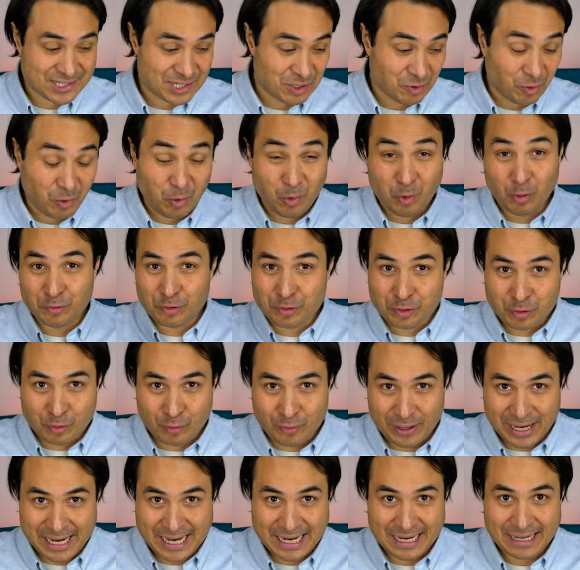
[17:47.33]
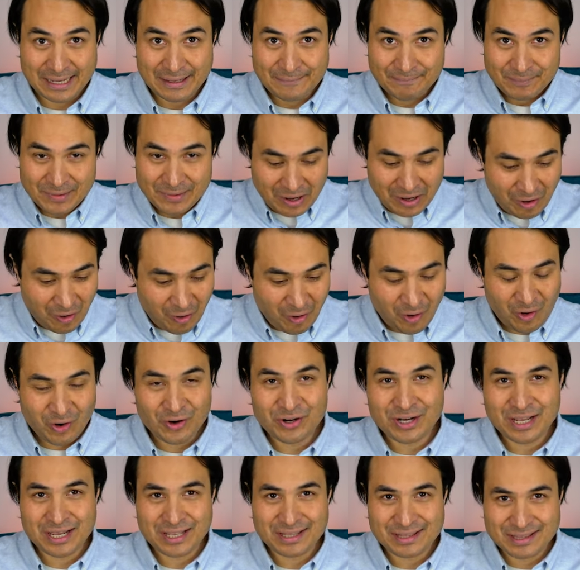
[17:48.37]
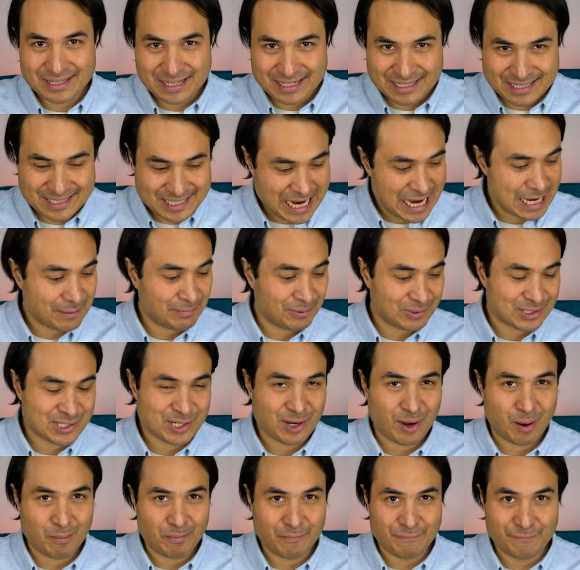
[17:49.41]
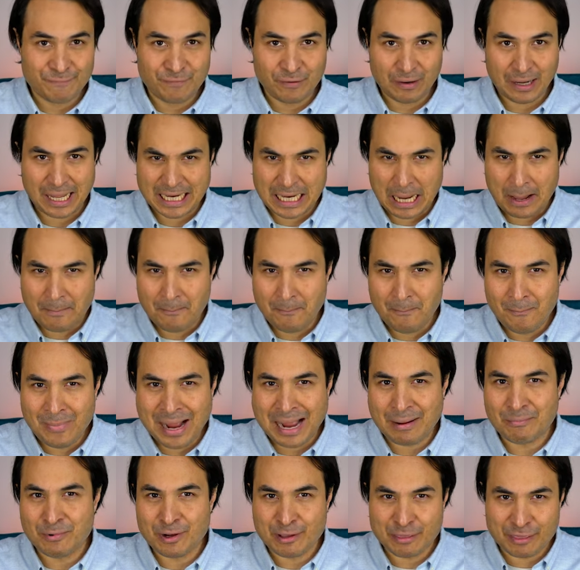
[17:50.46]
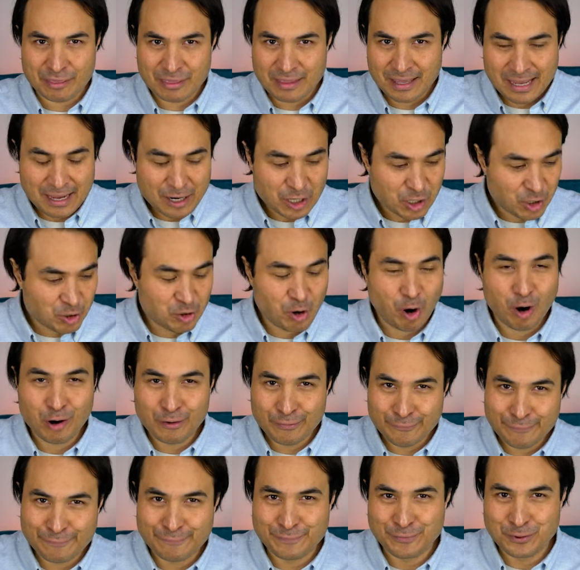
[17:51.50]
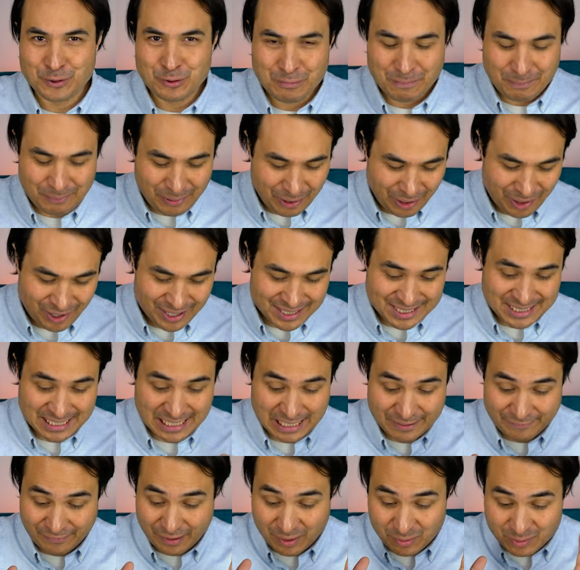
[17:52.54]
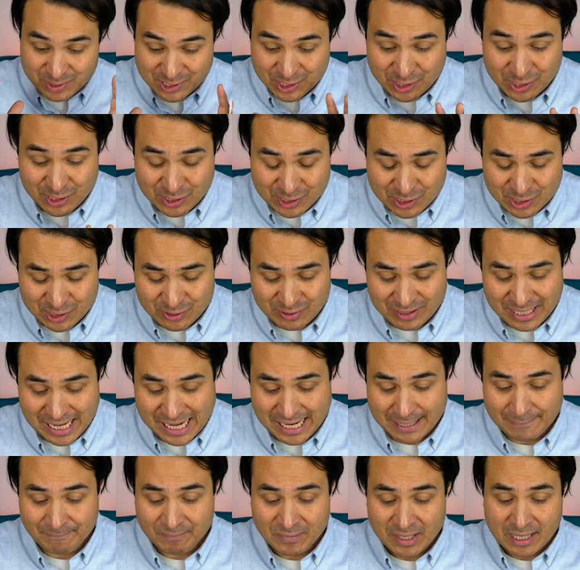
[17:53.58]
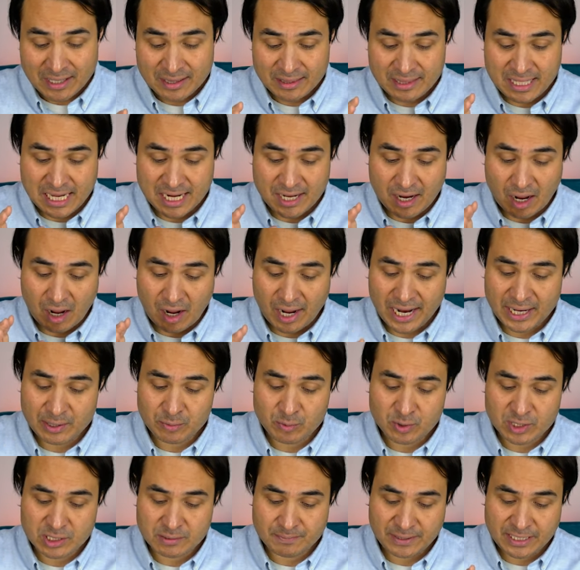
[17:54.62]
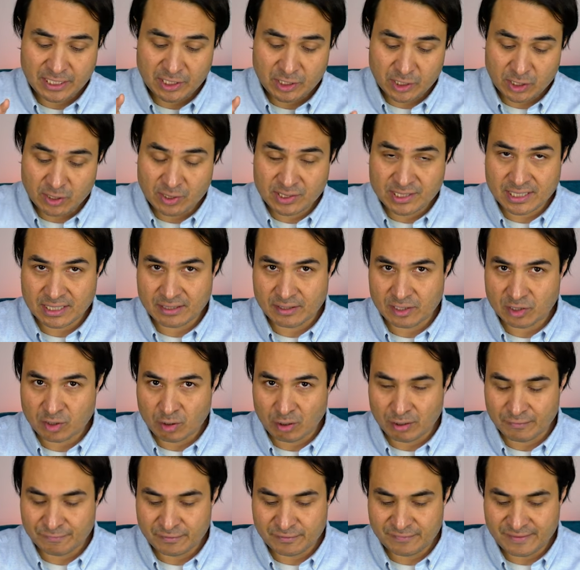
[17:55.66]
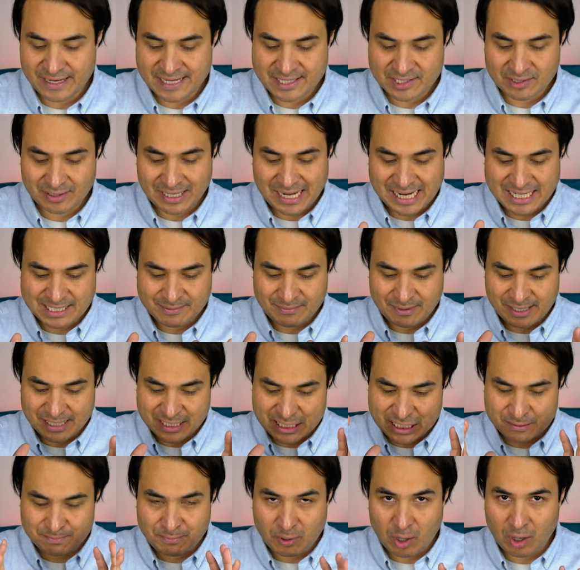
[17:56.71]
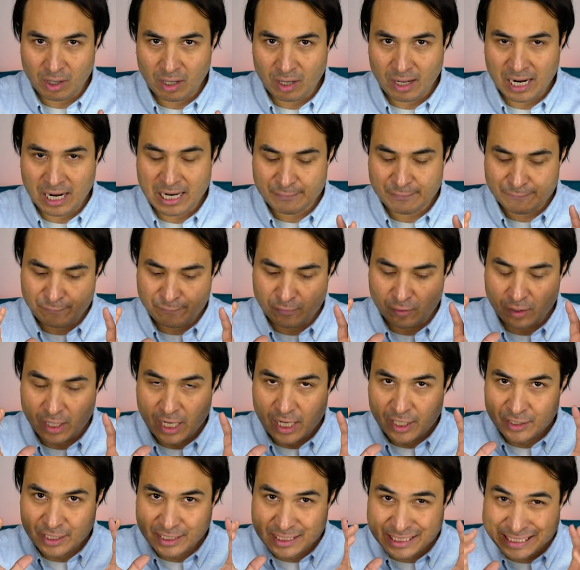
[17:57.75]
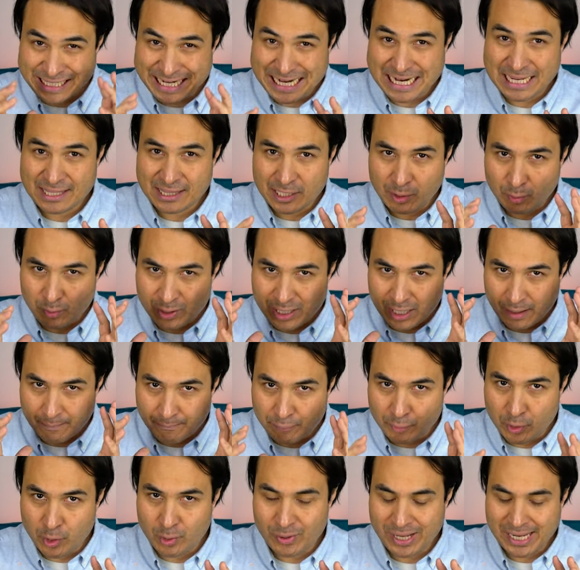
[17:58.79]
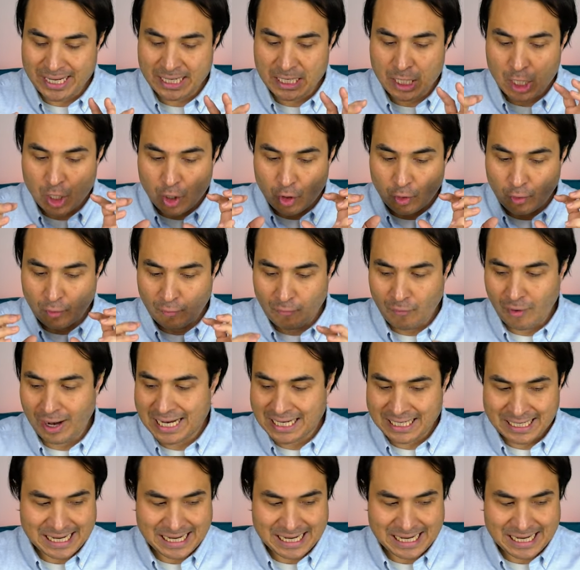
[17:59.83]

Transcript: So all three on the tabletop for like a mammoth Gong Fu party. And if I was gonna do that, then I would be using the Gong Fu vessel as my spotlight for the tea that we are brewing right